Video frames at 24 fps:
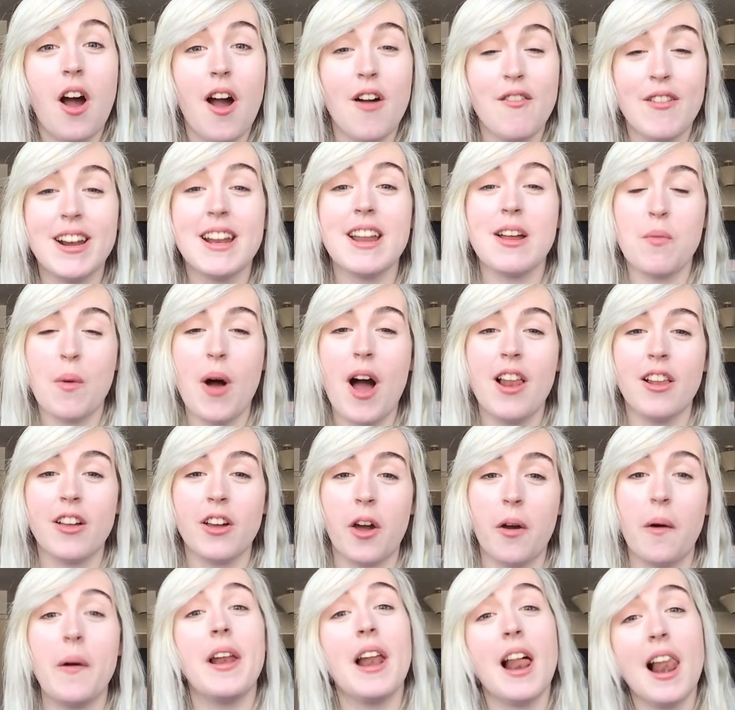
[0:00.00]
I read it a while
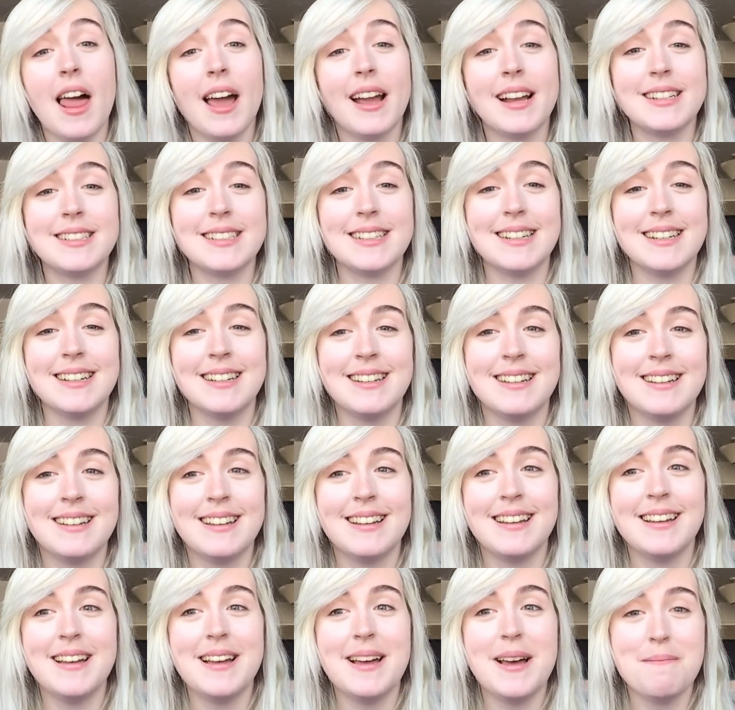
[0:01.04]
ago and I liked it
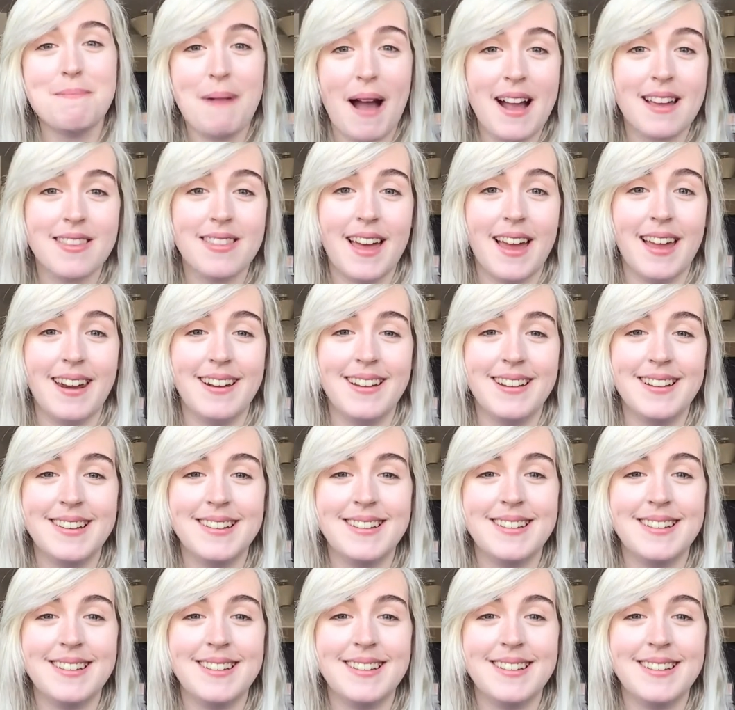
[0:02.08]
back then.